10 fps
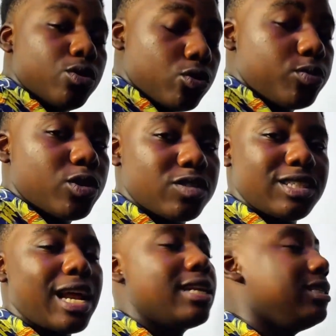groups of
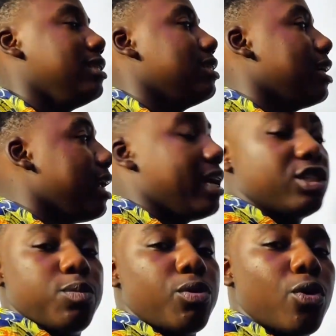strategies that I
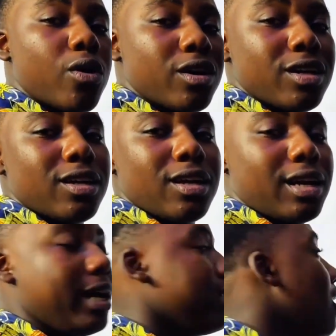explore. Right